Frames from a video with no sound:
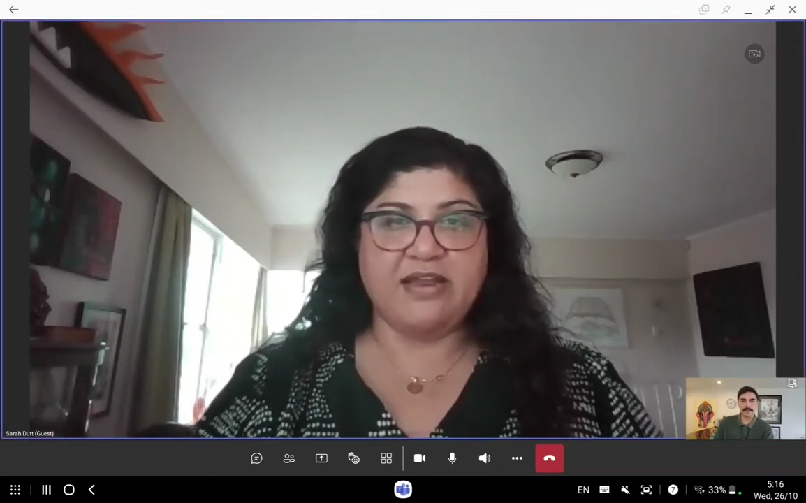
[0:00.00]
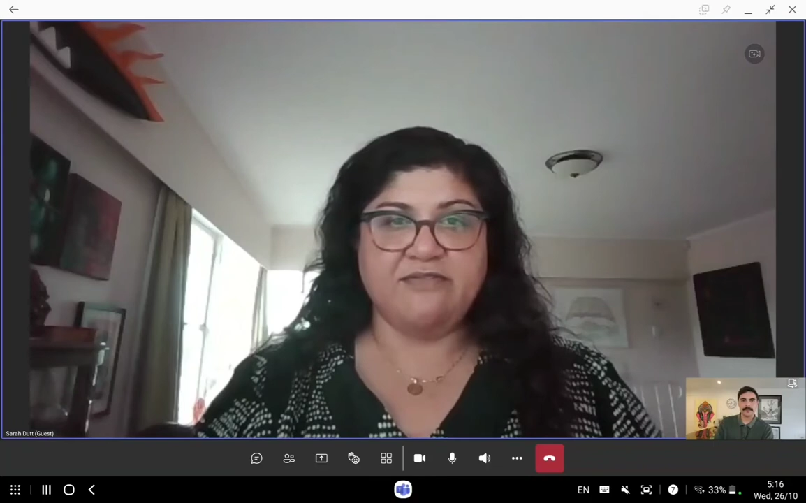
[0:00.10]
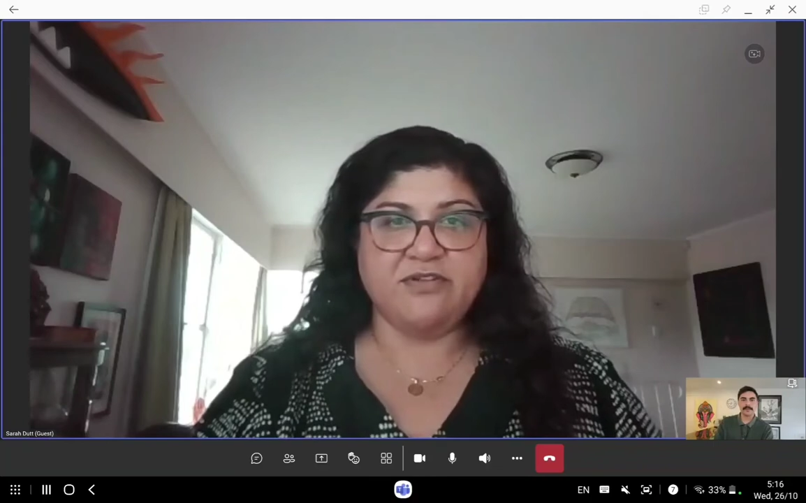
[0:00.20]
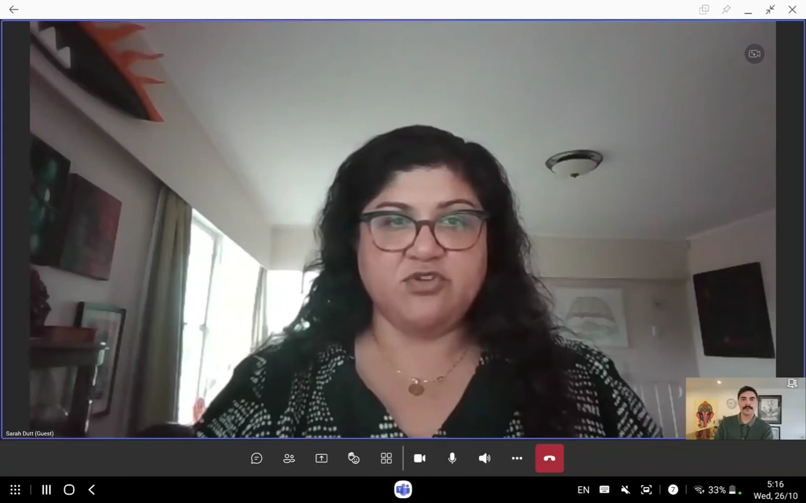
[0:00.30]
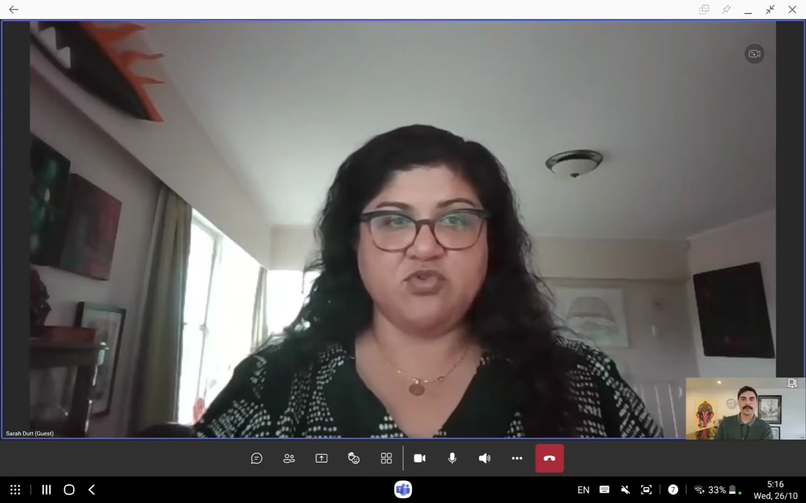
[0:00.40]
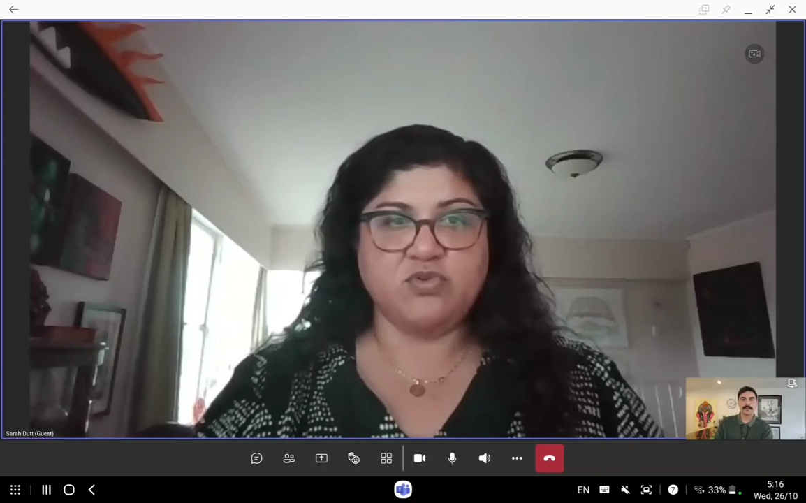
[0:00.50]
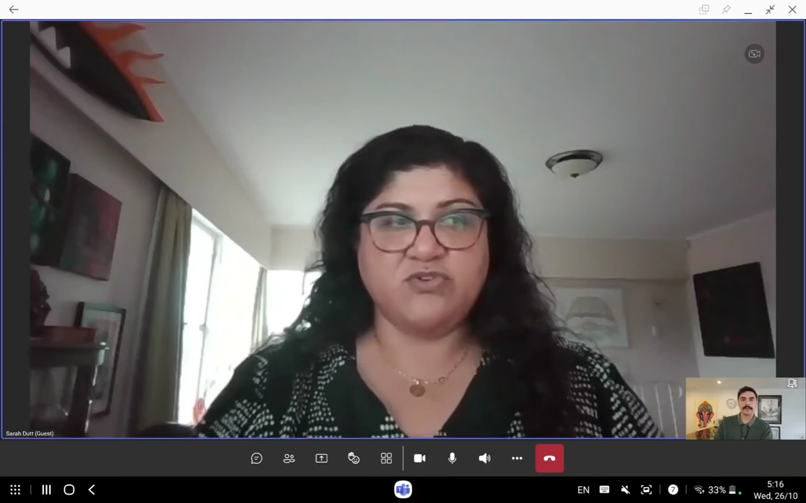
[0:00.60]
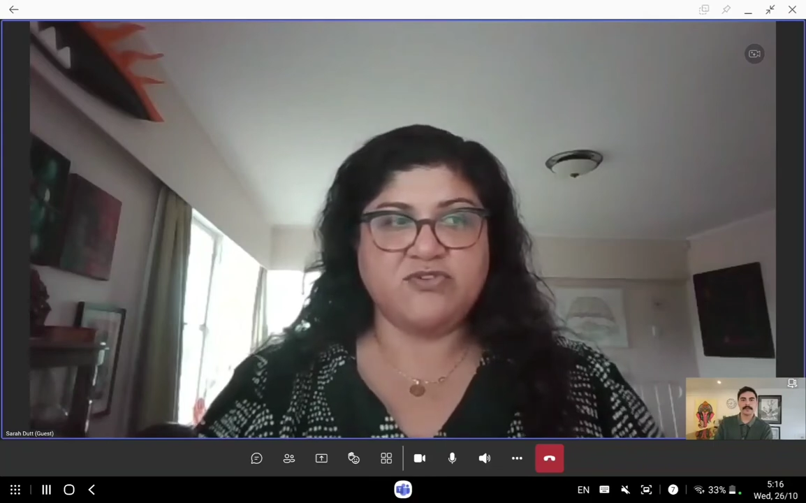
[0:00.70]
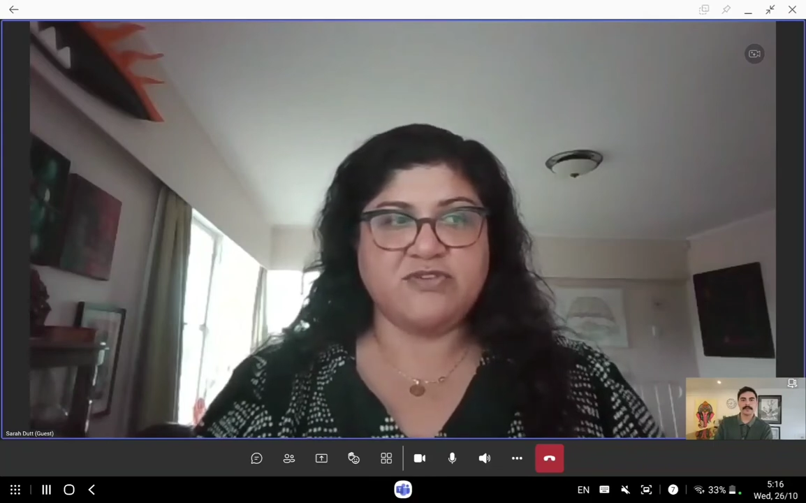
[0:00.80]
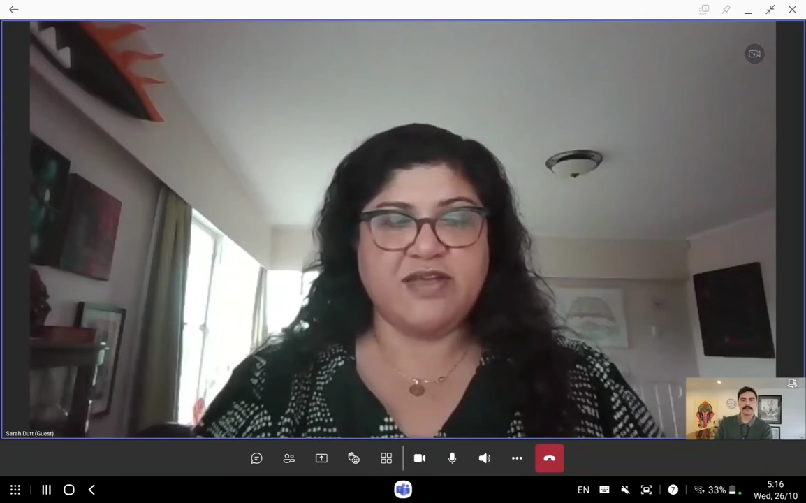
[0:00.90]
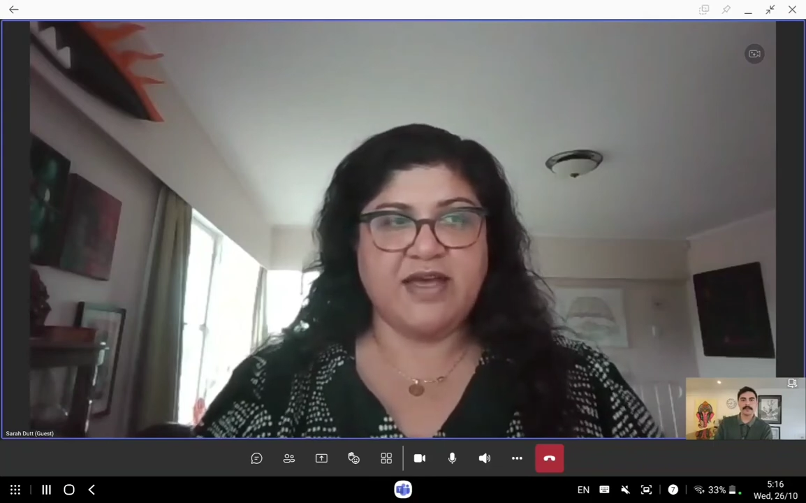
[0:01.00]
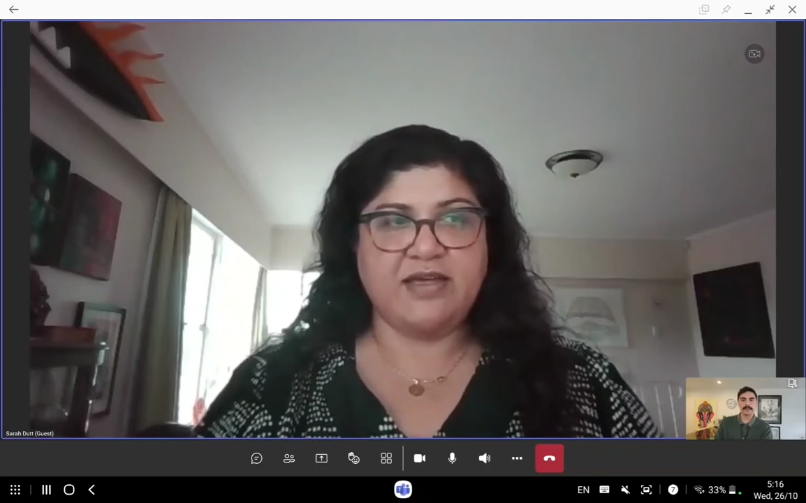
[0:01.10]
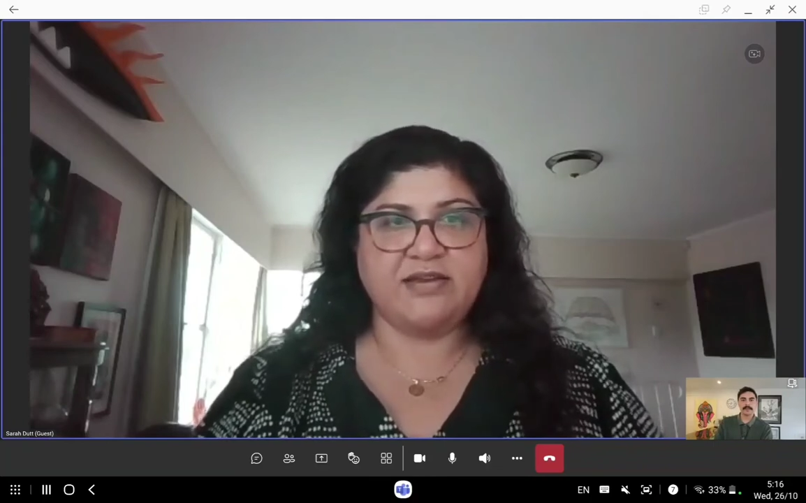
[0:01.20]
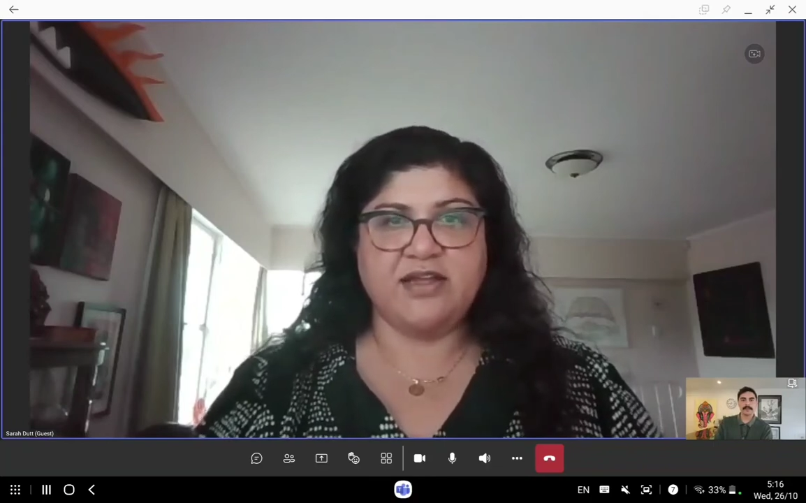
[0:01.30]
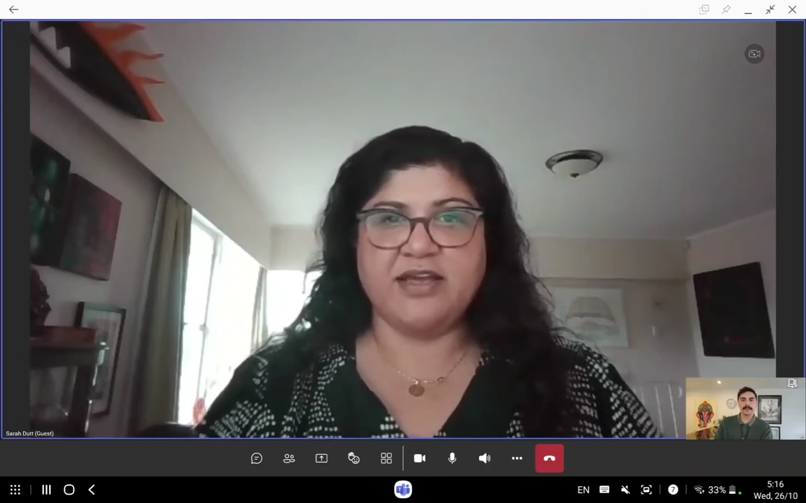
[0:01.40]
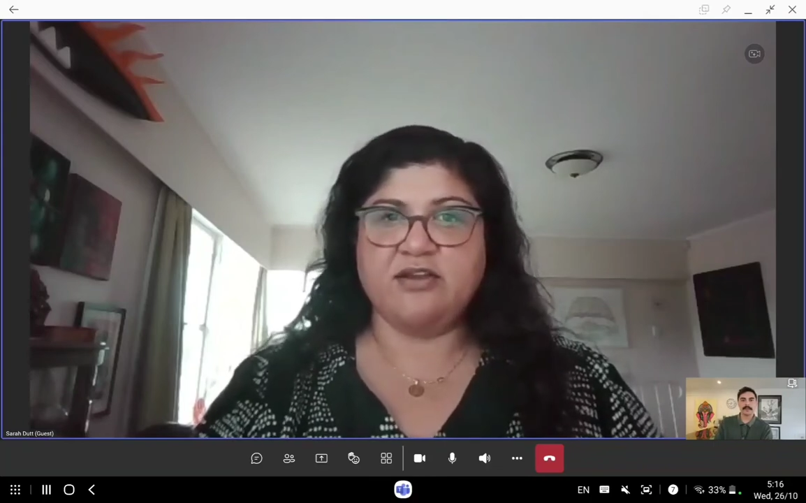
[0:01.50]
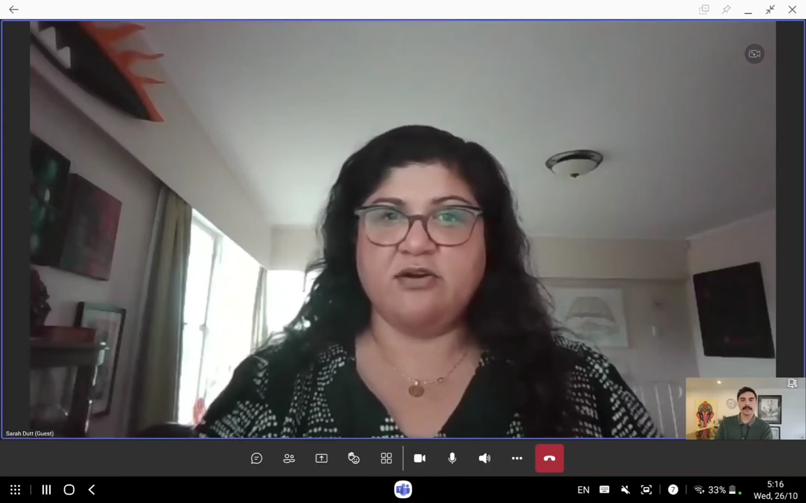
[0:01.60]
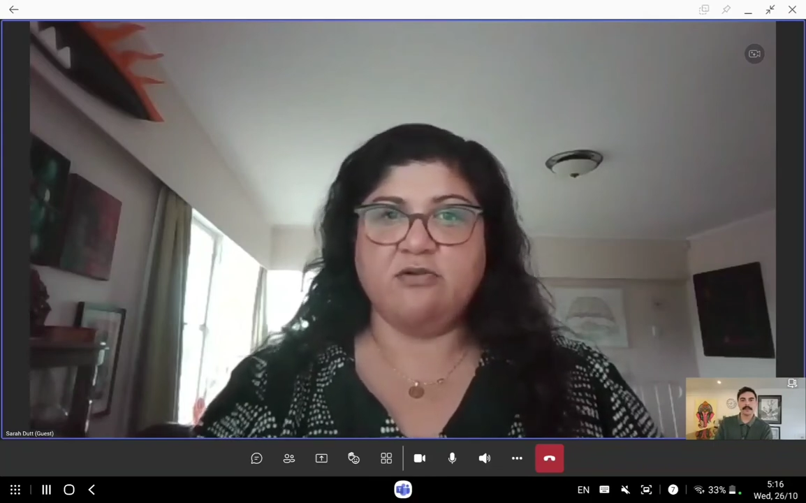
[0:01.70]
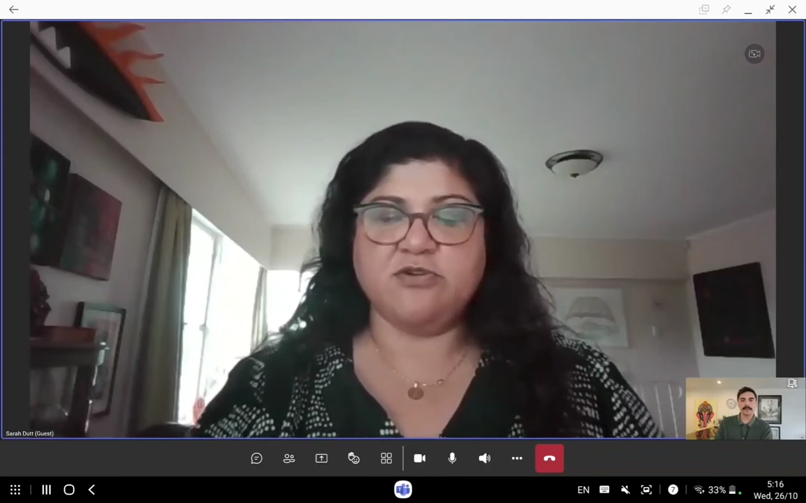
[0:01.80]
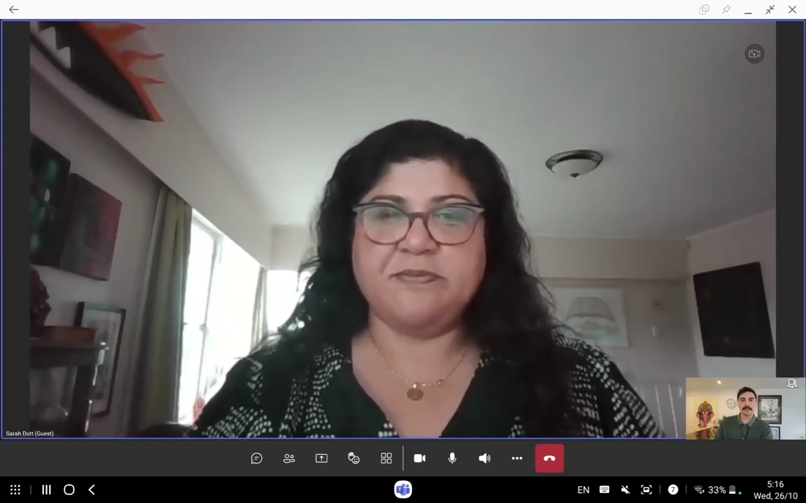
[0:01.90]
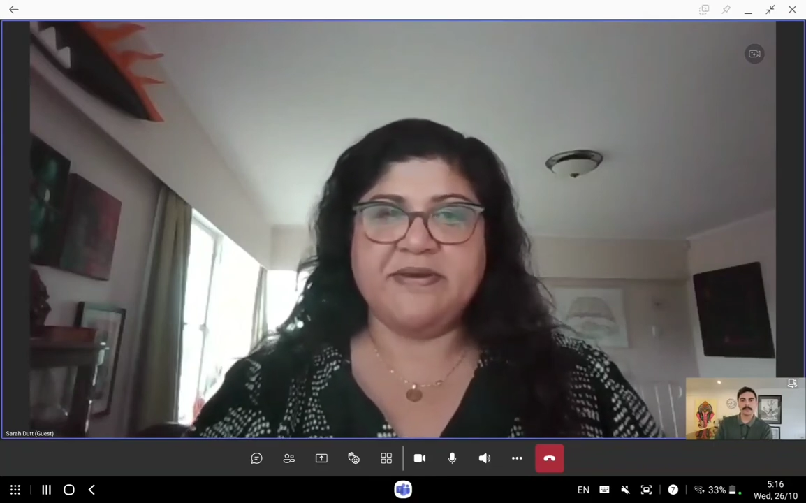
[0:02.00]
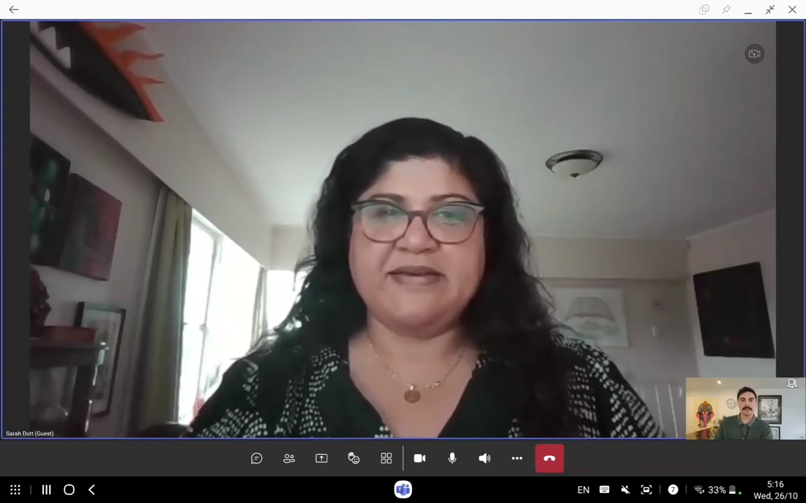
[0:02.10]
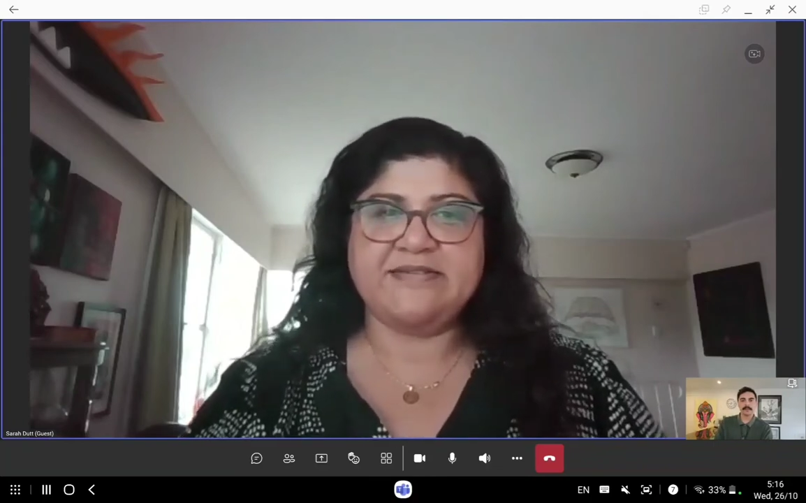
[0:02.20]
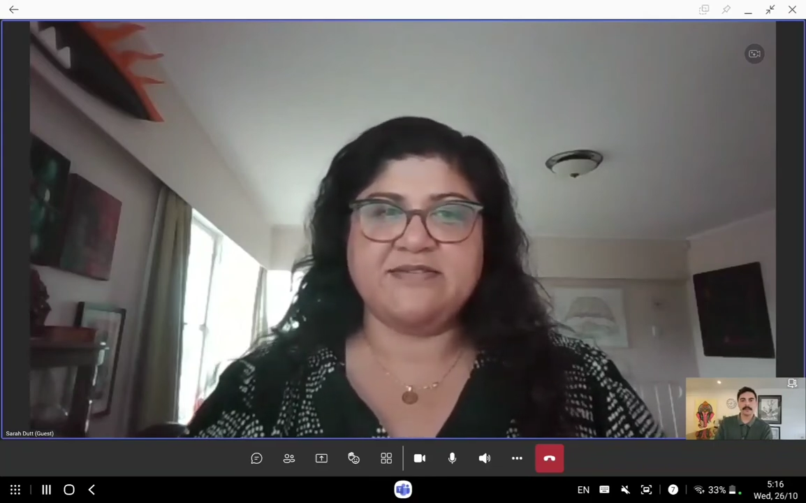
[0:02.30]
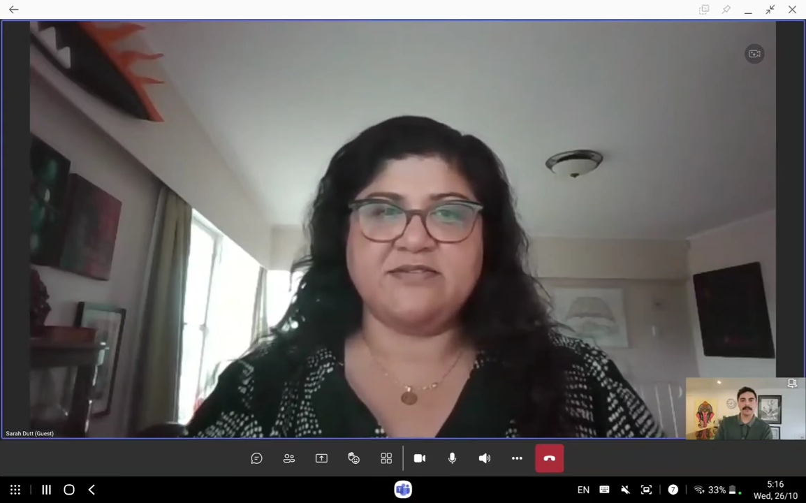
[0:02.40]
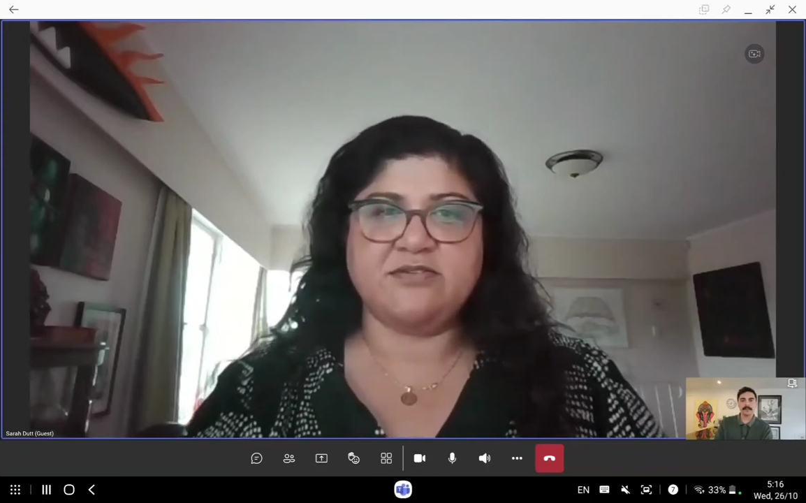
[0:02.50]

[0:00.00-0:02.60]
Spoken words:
elephant doors and like an altarpiece.